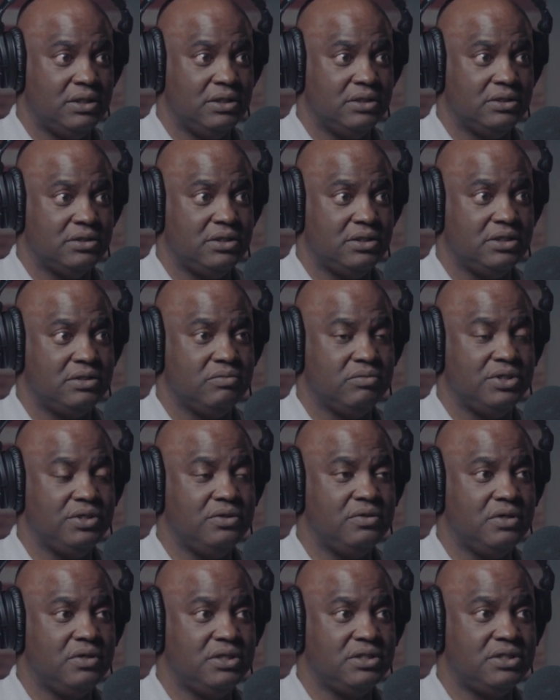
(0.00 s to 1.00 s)
She said, well, you
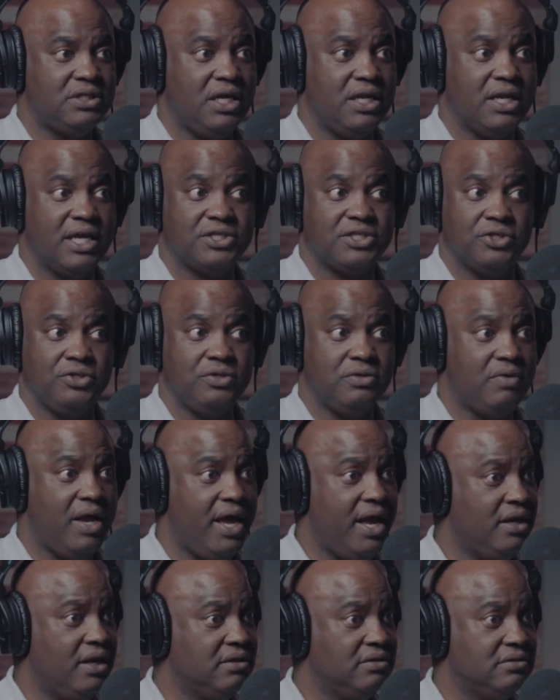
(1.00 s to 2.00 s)
don't understand. I said, you're
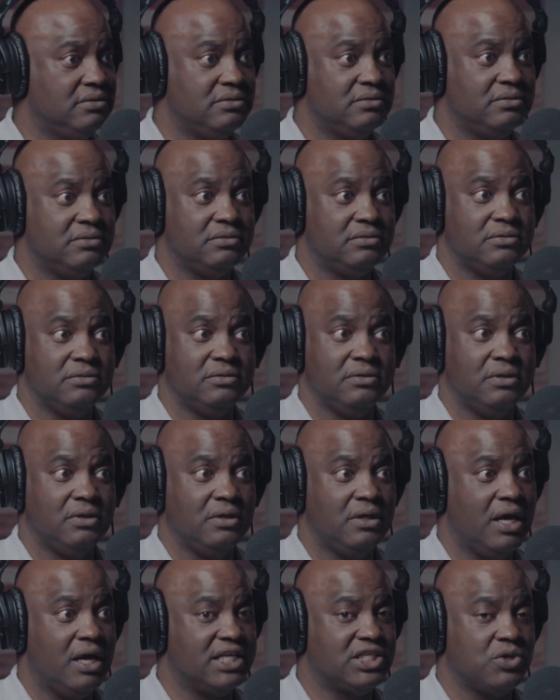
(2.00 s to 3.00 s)
right.
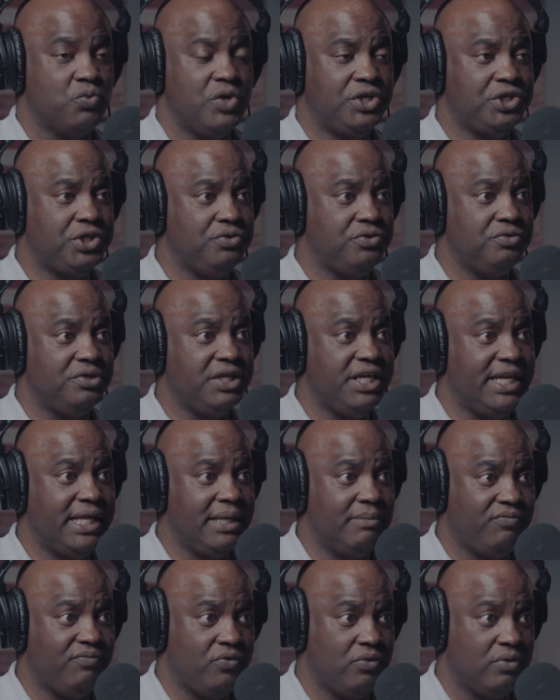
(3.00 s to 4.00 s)
I said, what do you need
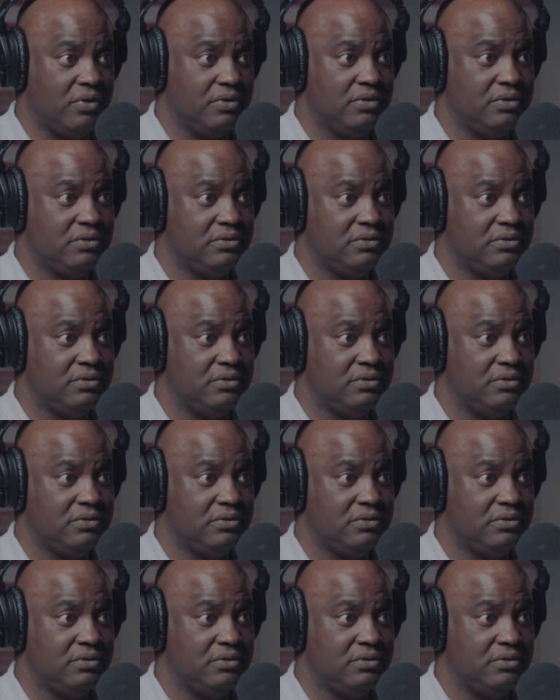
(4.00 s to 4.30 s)
him for?